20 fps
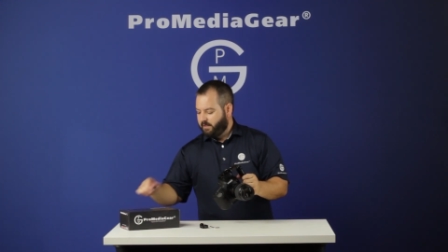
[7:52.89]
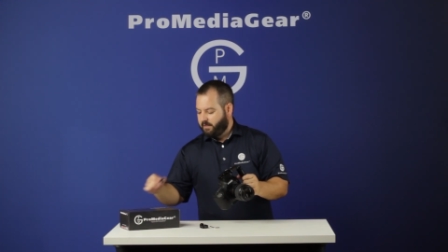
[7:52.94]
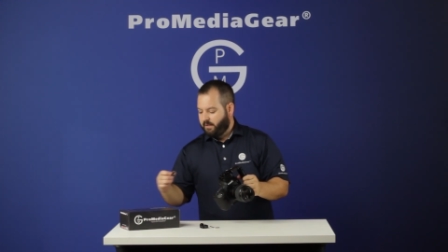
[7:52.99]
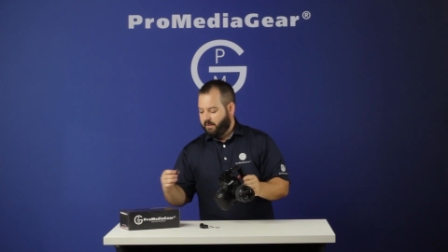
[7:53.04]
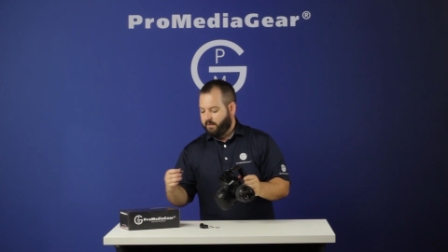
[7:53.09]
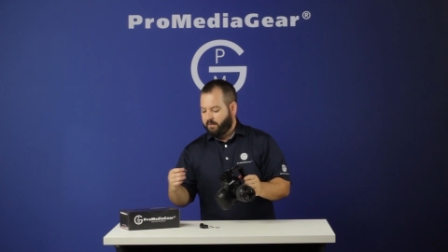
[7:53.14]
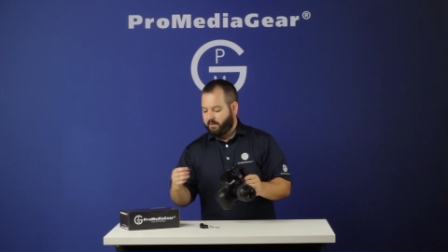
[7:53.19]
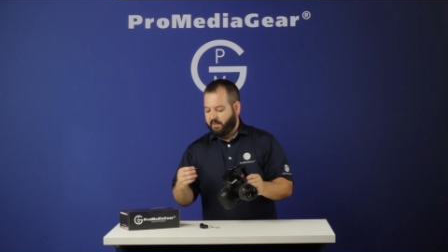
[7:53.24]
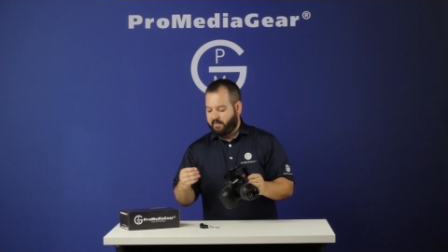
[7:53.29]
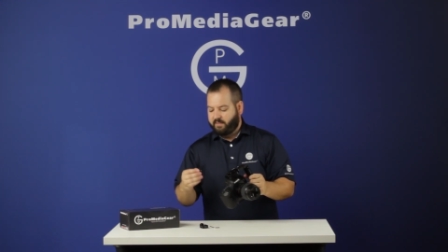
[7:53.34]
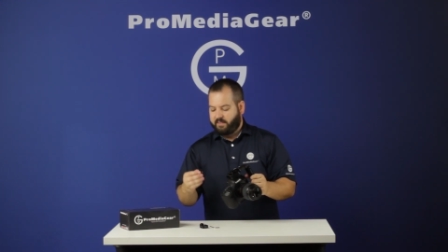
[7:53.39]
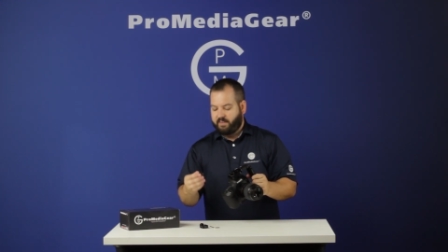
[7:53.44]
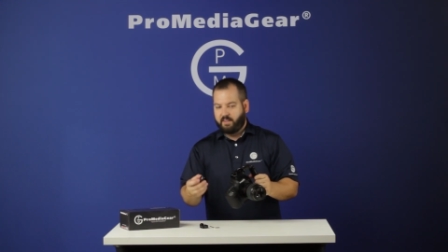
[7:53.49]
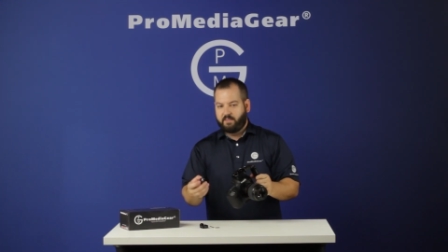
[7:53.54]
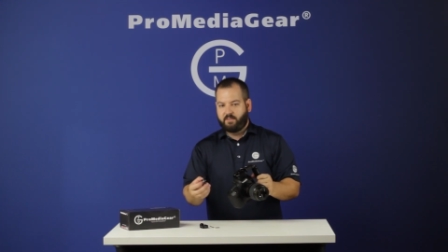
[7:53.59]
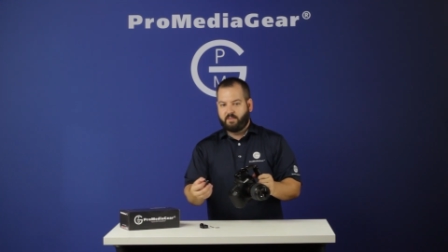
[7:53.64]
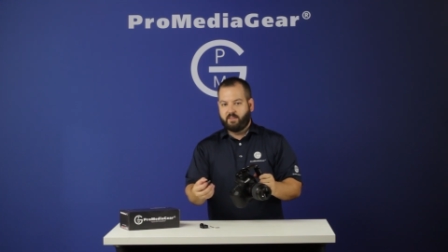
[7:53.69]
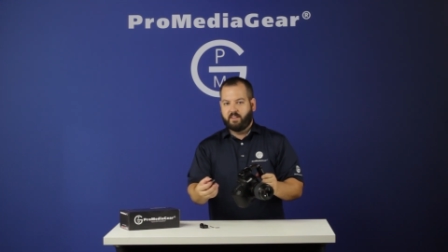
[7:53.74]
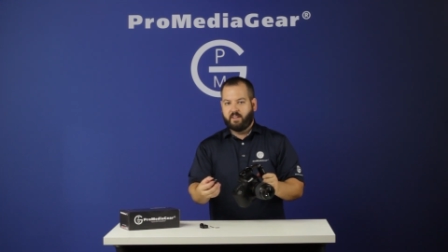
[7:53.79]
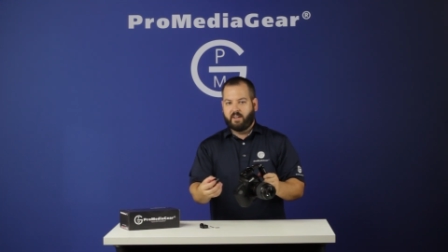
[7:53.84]
Other
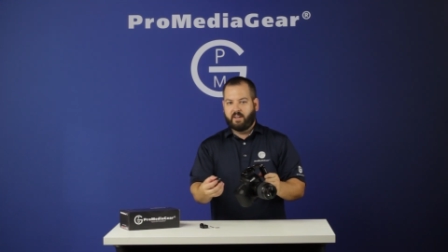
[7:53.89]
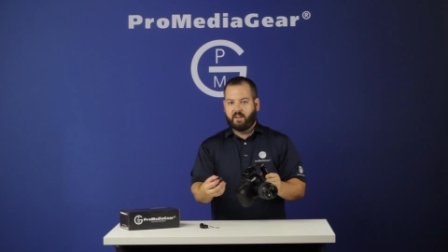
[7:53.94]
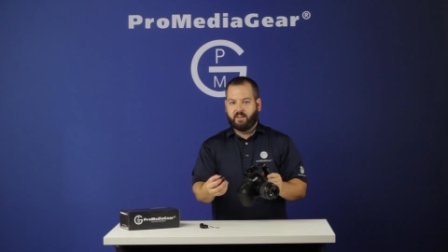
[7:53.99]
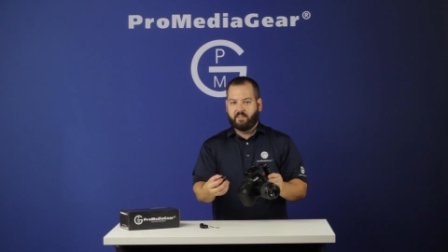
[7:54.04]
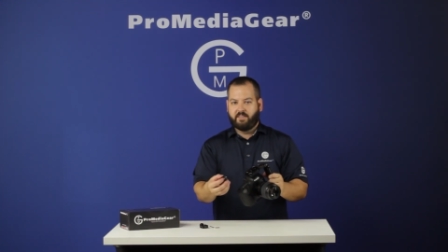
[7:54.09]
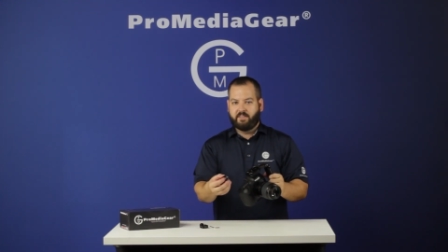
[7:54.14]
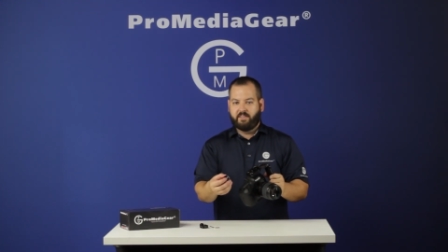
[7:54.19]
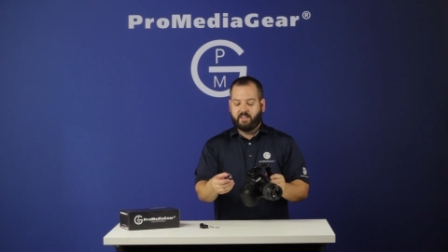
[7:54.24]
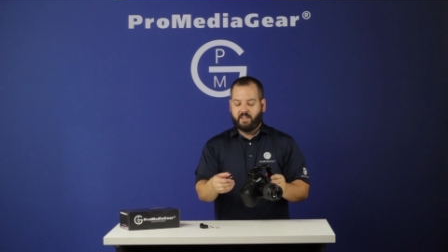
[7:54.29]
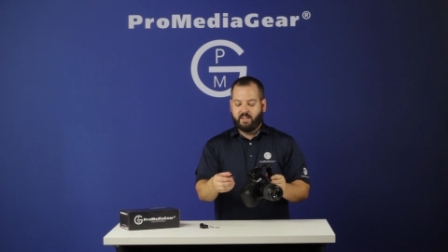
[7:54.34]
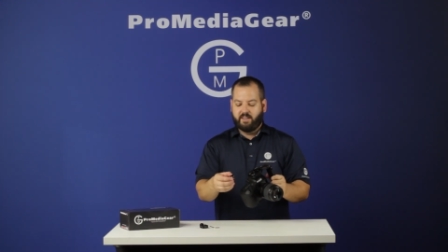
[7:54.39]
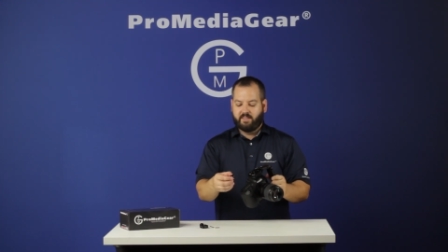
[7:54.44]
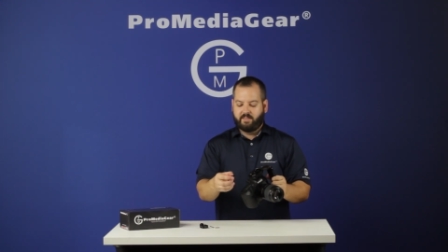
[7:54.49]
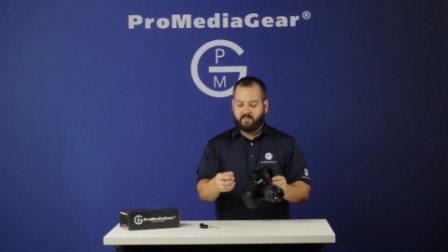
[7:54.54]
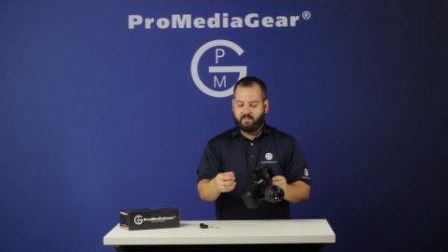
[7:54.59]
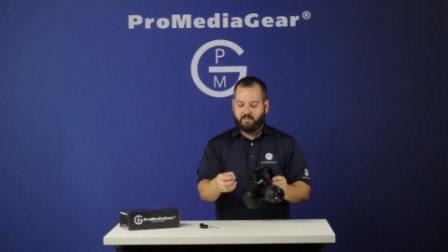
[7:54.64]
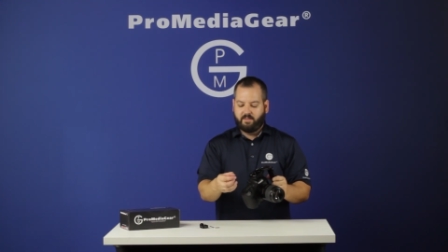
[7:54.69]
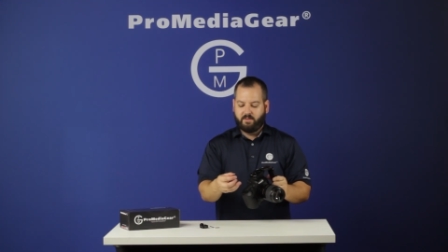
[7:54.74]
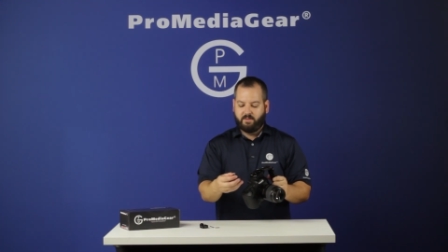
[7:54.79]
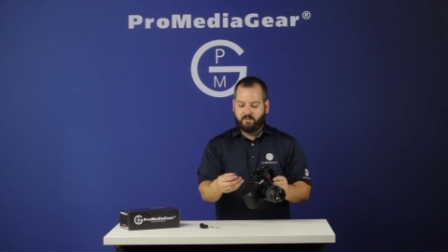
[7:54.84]
accessory like our
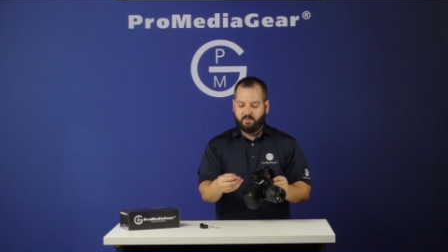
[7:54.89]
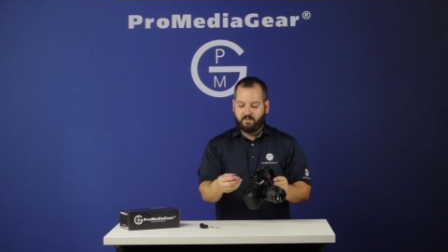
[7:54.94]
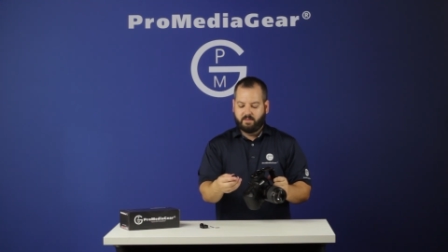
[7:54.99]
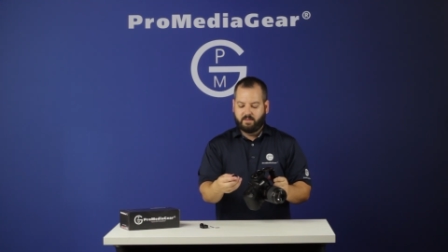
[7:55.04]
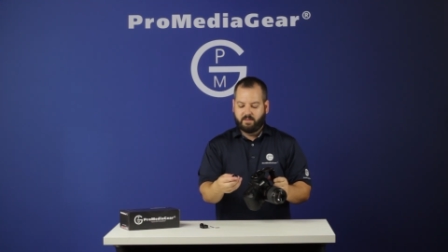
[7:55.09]
CS2.